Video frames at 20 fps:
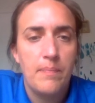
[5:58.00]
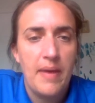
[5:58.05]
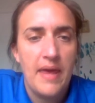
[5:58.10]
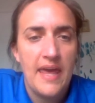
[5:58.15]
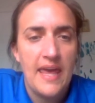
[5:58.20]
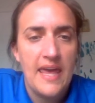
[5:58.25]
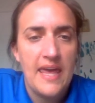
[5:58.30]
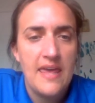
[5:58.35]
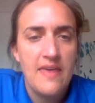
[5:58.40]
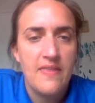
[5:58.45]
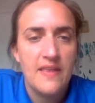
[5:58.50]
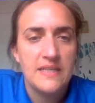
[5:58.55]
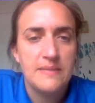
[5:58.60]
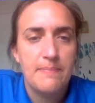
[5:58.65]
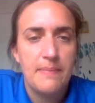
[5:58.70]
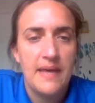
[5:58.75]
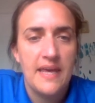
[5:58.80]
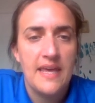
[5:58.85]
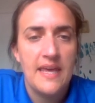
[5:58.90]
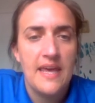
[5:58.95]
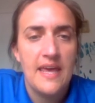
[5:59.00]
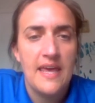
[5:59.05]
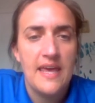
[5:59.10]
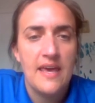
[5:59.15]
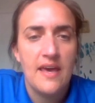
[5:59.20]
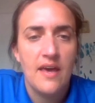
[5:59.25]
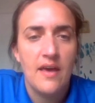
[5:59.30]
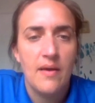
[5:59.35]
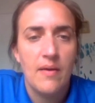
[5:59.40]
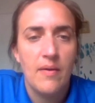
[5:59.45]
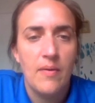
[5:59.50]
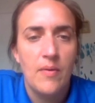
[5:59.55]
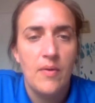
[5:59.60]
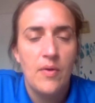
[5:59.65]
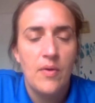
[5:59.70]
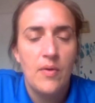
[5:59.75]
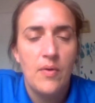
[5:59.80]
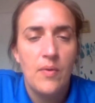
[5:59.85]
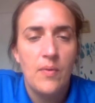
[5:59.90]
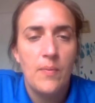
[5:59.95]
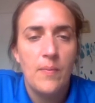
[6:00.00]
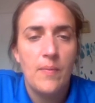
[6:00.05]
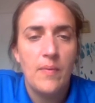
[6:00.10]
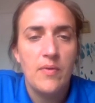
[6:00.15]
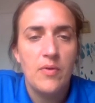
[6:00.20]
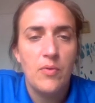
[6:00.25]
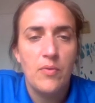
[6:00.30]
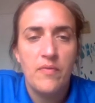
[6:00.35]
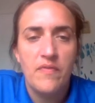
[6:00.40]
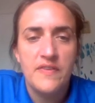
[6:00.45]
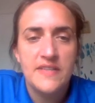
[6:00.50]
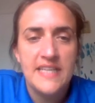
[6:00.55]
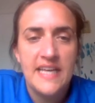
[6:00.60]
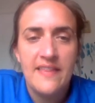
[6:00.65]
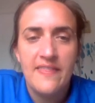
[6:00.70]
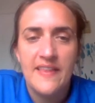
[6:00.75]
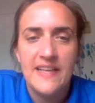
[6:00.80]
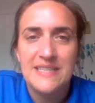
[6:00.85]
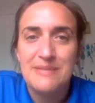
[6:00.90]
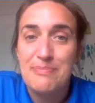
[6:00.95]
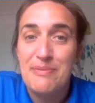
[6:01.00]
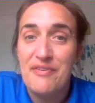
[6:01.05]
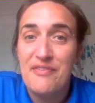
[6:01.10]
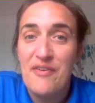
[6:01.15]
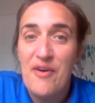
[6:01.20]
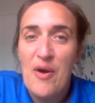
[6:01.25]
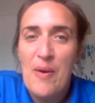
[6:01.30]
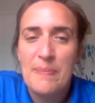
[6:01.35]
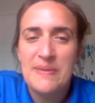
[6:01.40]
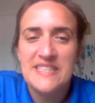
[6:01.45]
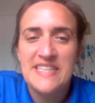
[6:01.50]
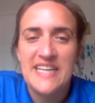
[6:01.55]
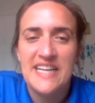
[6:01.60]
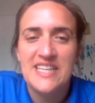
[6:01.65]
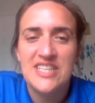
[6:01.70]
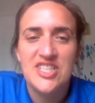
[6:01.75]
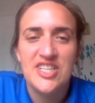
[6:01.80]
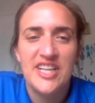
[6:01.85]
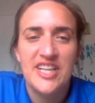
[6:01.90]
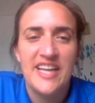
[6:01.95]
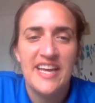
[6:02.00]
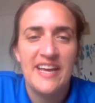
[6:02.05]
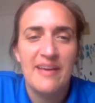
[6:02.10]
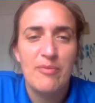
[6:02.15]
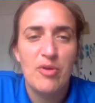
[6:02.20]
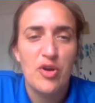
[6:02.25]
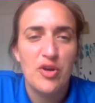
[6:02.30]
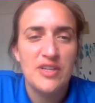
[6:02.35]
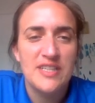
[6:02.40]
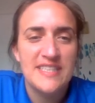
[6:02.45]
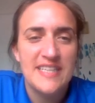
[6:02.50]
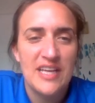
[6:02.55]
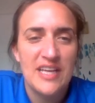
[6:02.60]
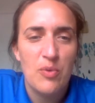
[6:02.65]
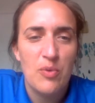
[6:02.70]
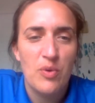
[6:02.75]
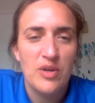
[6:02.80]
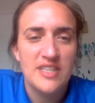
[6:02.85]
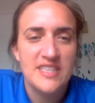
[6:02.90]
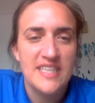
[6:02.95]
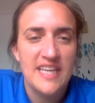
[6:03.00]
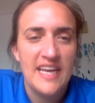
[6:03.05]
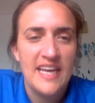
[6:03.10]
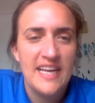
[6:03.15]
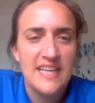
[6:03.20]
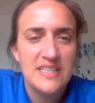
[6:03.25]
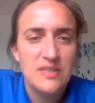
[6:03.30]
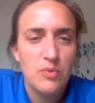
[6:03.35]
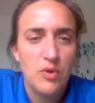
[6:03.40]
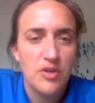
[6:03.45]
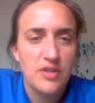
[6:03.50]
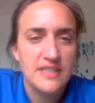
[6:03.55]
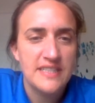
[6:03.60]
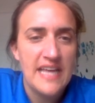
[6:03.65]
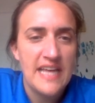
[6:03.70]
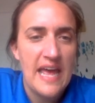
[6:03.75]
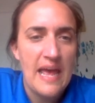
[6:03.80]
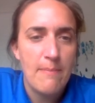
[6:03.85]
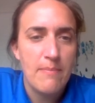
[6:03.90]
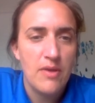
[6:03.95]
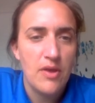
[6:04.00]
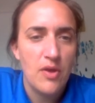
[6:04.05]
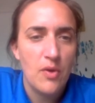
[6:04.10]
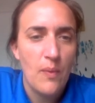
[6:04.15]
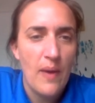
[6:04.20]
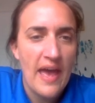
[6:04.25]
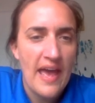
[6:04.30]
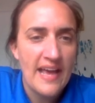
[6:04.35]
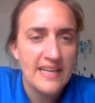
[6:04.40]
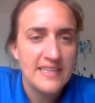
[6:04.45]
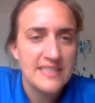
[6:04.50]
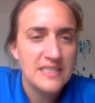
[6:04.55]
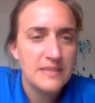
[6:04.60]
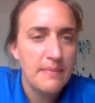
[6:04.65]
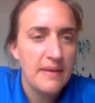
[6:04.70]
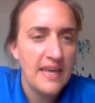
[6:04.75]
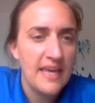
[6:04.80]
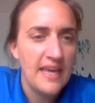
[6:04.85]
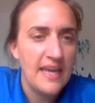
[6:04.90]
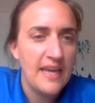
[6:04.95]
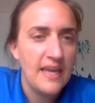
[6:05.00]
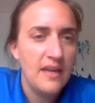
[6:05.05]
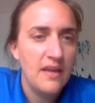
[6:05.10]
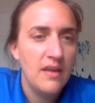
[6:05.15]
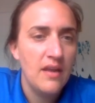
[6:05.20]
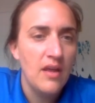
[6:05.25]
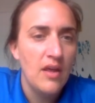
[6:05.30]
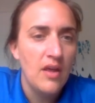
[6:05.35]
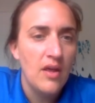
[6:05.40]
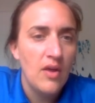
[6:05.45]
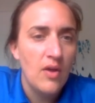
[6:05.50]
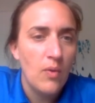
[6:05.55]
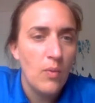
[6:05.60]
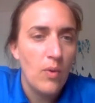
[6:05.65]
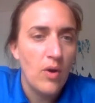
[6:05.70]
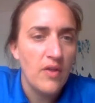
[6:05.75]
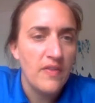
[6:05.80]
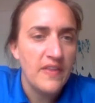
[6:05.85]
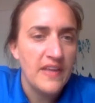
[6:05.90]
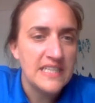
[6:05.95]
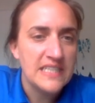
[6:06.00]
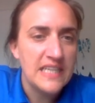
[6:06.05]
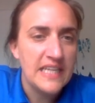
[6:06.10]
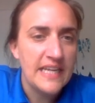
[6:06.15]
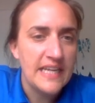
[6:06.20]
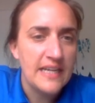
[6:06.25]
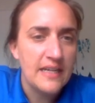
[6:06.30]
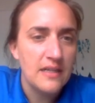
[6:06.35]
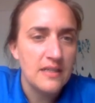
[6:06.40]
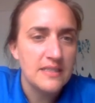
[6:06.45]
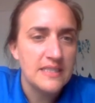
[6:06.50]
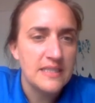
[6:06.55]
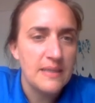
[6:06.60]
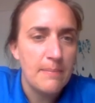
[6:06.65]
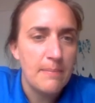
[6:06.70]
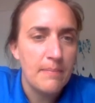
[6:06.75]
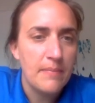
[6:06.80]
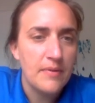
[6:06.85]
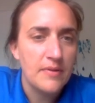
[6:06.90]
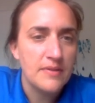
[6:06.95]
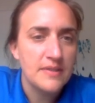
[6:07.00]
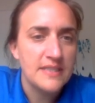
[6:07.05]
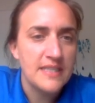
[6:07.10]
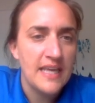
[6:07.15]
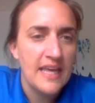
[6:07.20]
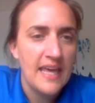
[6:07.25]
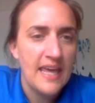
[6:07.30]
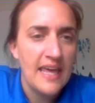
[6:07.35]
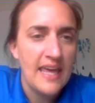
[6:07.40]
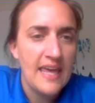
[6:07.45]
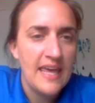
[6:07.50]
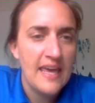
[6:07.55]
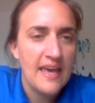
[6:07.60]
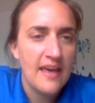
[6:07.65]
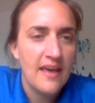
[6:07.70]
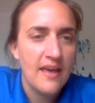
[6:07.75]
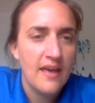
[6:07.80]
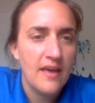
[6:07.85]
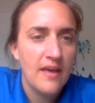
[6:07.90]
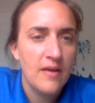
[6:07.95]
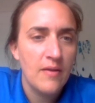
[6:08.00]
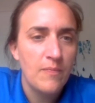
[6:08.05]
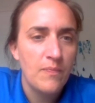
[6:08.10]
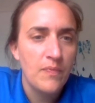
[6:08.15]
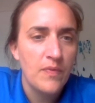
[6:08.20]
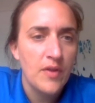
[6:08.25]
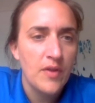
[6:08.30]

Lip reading: P, this P here. You'll have seen this before potentially. I'm not going you what it is. What does MUS mean? What are these little symbols here?